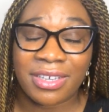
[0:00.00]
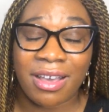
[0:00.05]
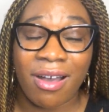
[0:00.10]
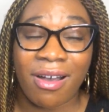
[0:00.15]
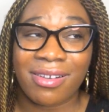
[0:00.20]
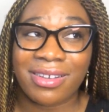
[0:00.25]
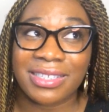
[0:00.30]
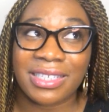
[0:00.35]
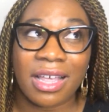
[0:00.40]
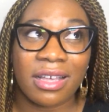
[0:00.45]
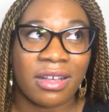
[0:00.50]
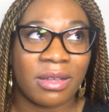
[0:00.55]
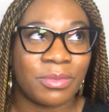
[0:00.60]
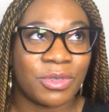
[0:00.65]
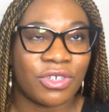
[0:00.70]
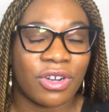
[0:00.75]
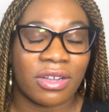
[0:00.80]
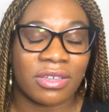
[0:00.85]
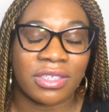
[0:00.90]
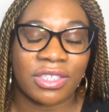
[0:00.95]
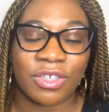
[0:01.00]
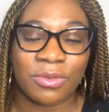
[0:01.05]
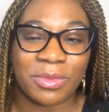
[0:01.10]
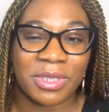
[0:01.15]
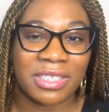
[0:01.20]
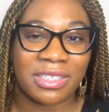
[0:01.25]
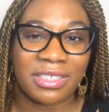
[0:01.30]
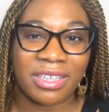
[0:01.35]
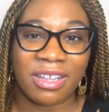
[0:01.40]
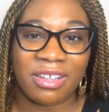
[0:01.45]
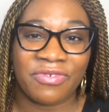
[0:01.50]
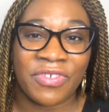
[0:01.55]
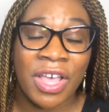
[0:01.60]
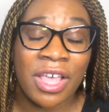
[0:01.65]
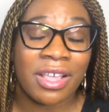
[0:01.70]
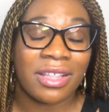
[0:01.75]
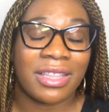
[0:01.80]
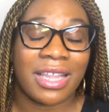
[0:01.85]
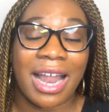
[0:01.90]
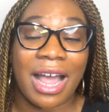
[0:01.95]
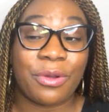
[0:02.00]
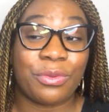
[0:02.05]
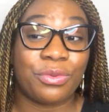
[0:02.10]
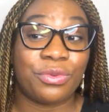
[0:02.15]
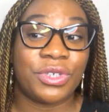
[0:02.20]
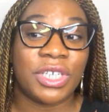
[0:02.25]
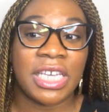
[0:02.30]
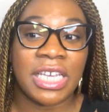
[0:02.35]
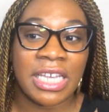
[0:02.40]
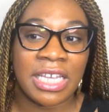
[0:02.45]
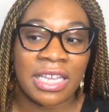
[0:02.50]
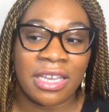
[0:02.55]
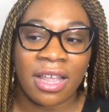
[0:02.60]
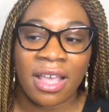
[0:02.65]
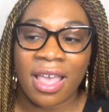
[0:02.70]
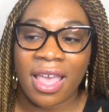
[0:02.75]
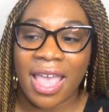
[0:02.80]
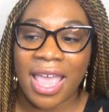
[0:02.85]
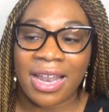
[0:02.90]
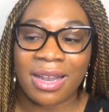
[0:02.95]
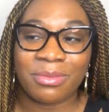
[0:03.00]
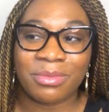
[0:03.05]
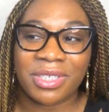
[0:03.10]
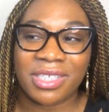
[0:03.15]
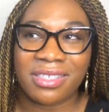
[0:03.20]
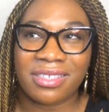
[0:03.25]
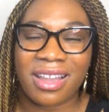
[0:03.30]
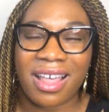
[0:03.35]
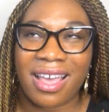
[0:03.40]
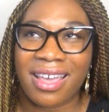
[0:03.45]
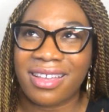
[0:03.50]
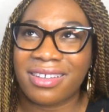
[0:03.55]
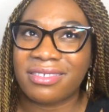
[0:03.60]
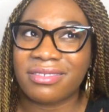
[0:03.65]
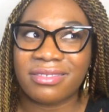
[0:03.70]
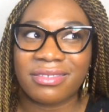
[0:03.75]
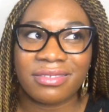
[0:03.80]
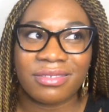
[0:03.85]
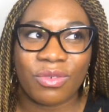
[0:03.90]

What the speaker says: y'all, because I come across so much stuff that I read and I'm just like,